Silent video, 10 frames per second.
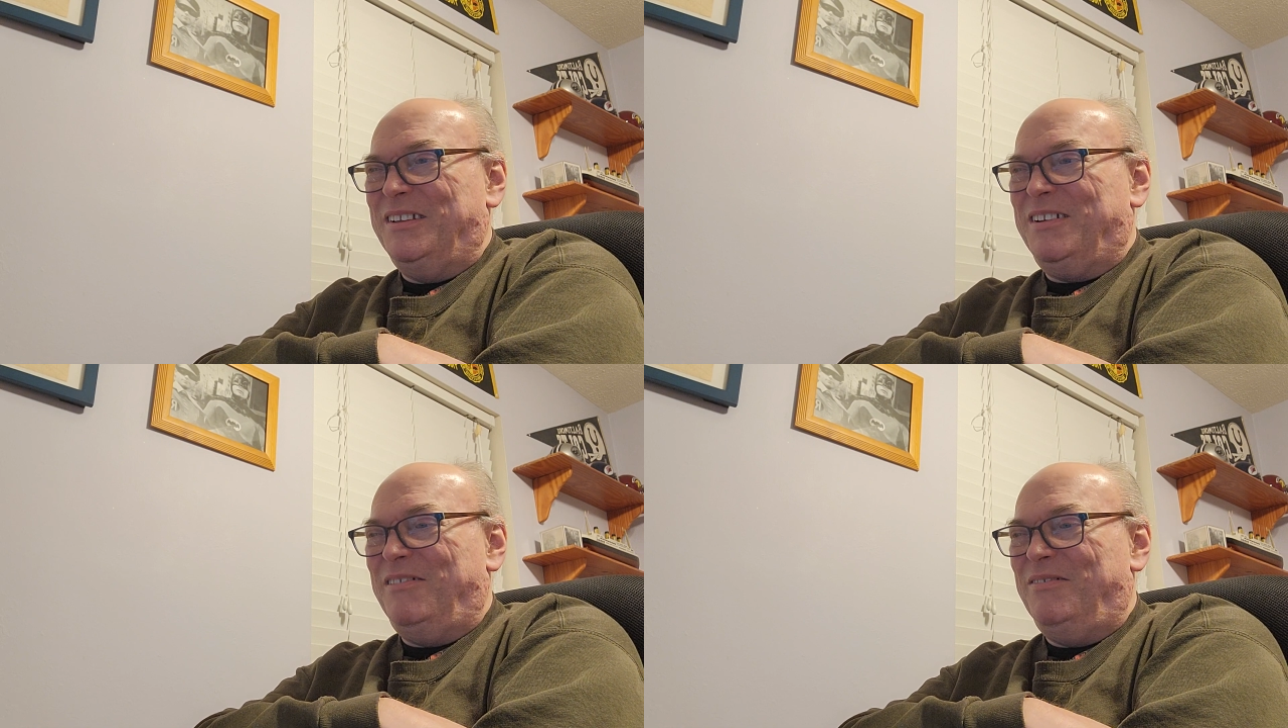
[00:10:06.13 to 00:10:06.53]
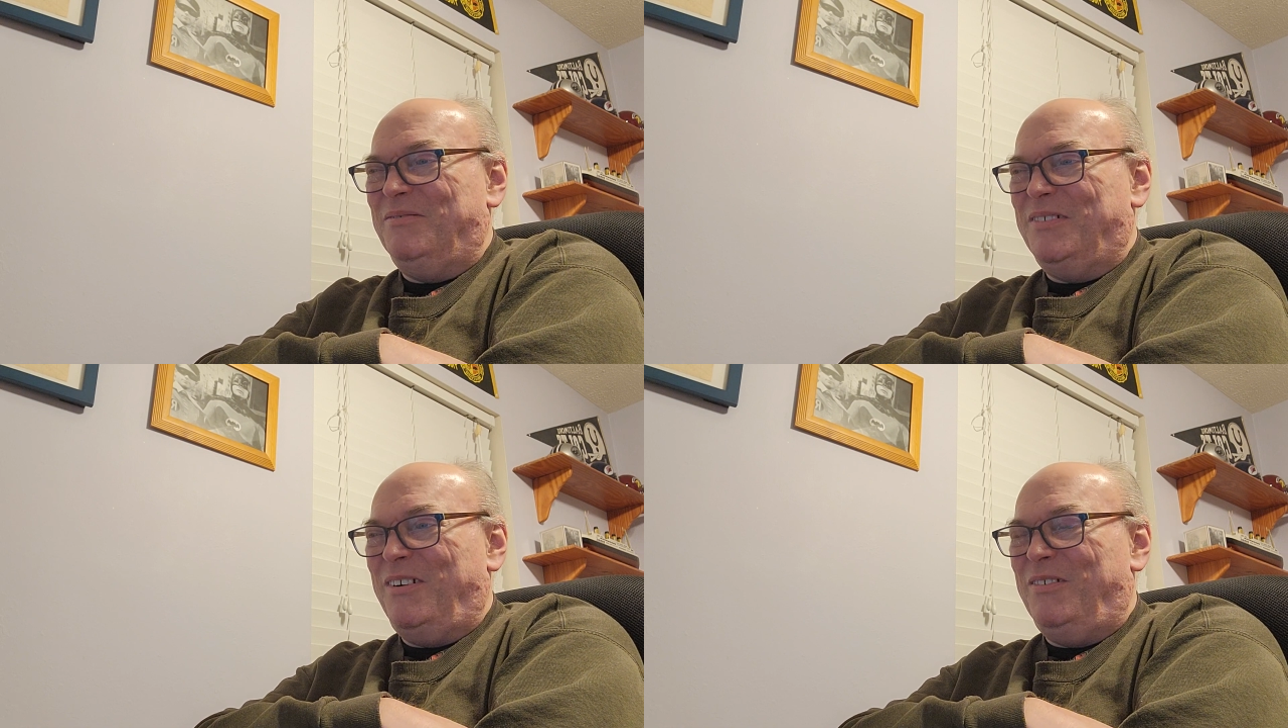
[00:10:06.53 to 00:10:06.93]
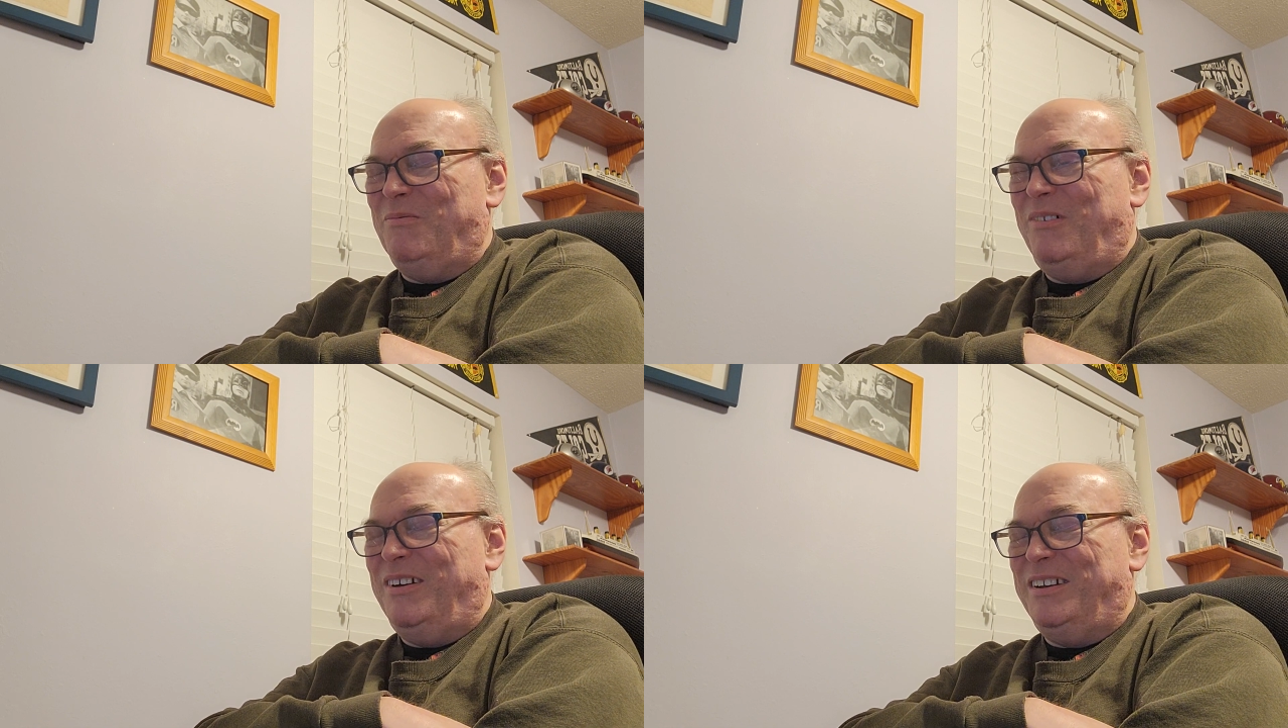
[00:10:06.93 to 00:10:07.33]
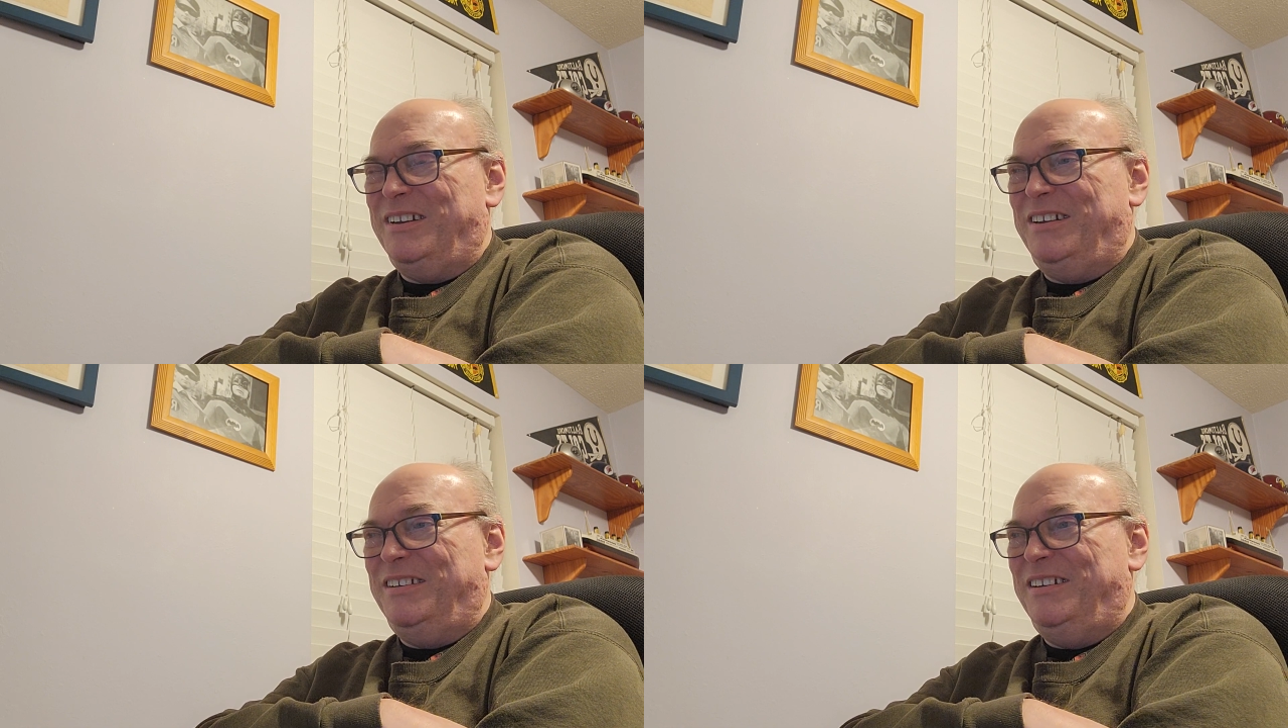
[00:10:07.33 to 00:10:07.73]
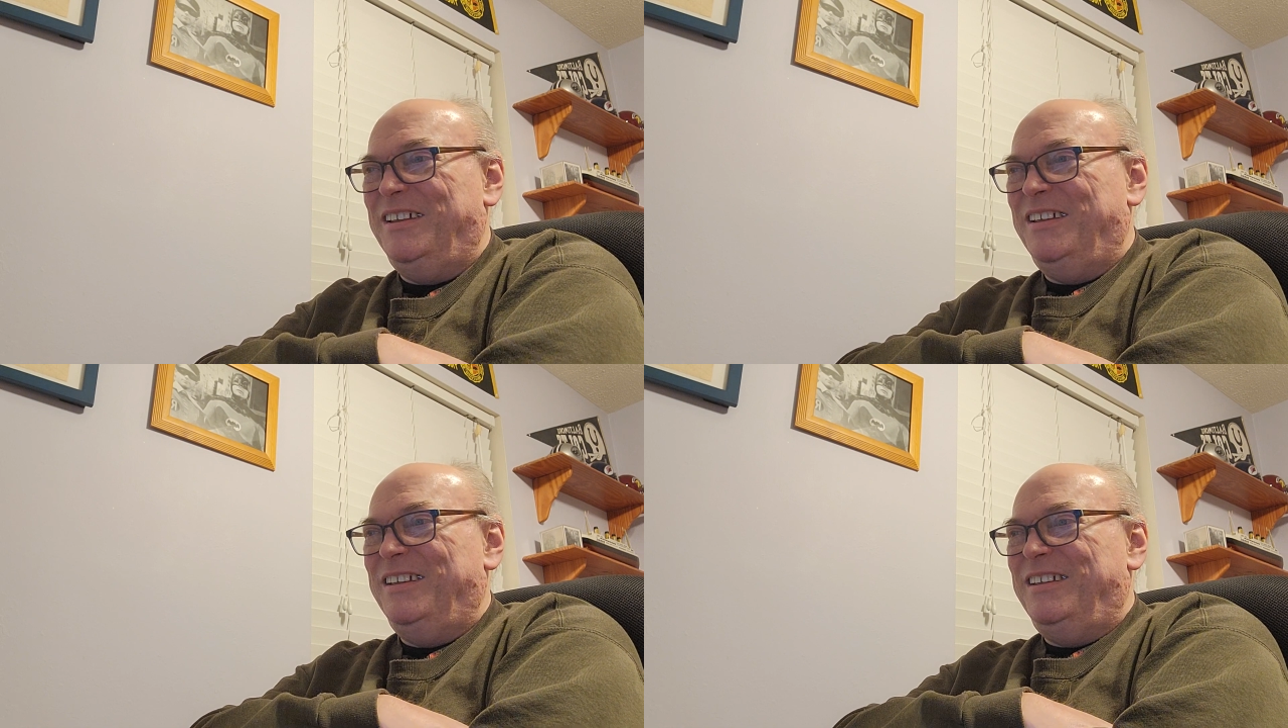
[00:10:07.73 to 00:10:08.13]
They called one, and
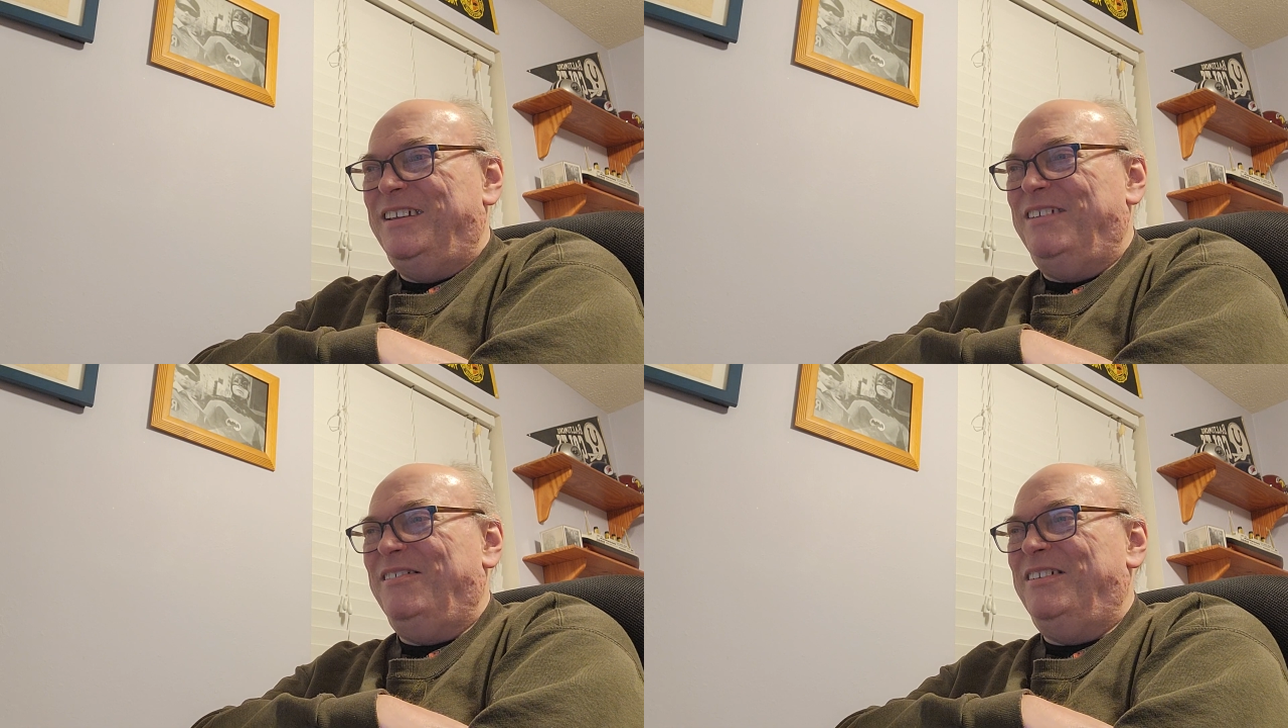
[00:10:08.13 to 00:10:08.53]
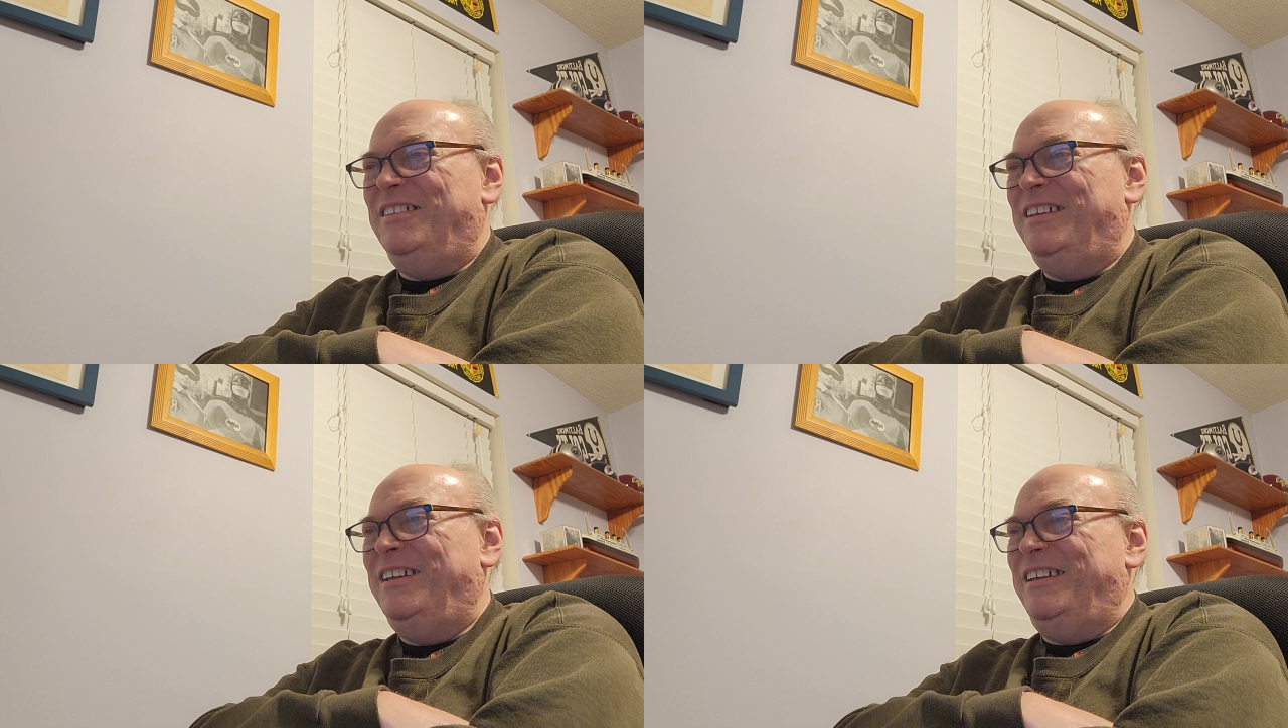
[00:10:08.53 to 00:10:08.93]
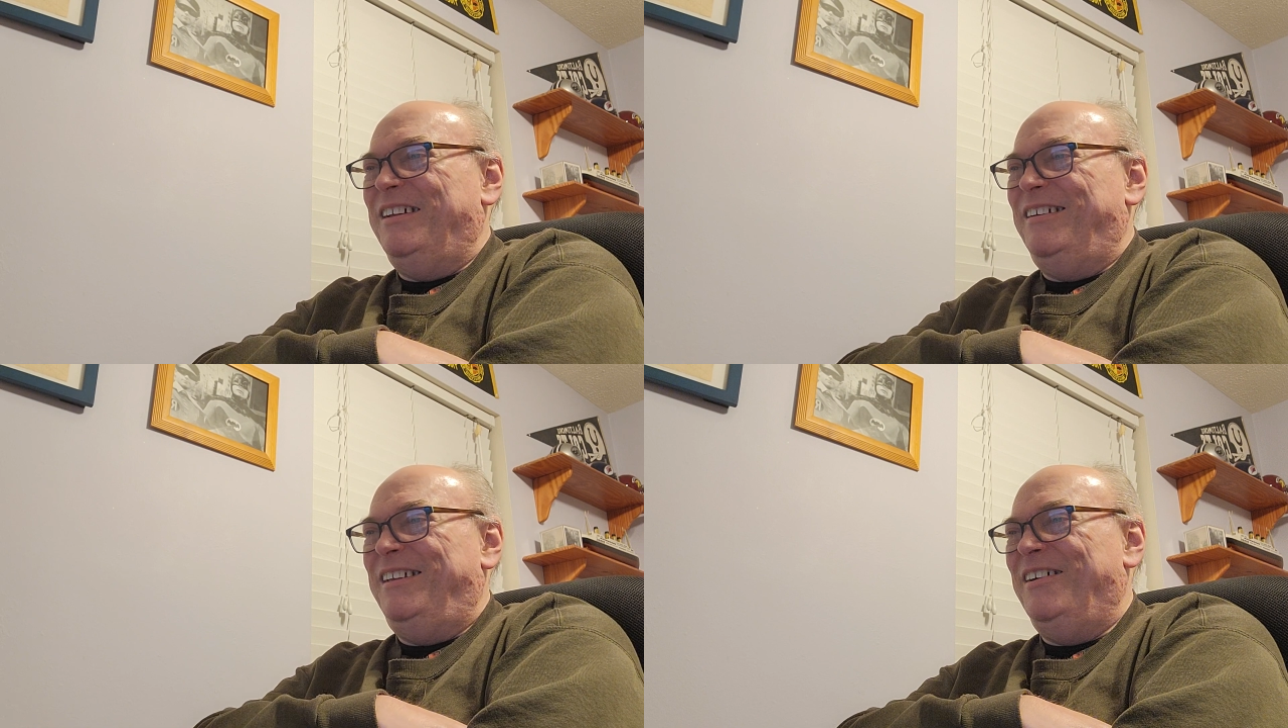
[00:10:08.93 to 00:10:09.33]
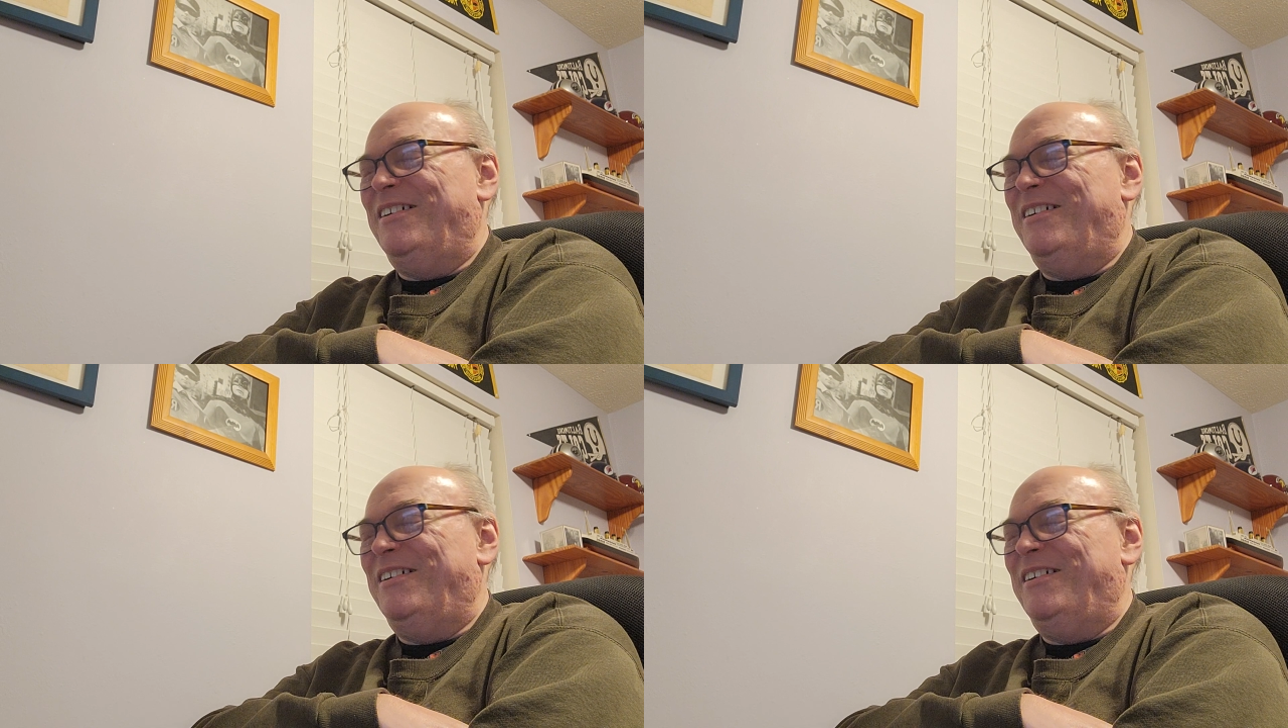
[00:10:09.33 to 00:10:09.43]
he